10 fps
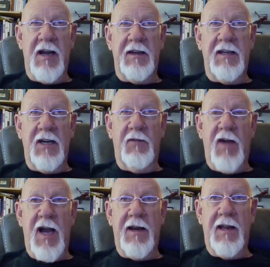an
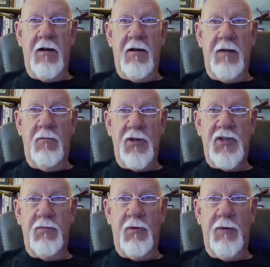identification
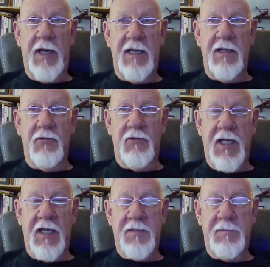of
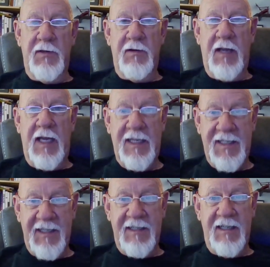extroversion
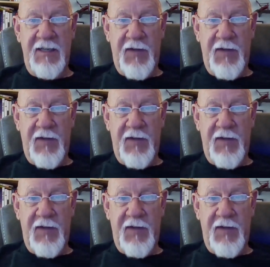related to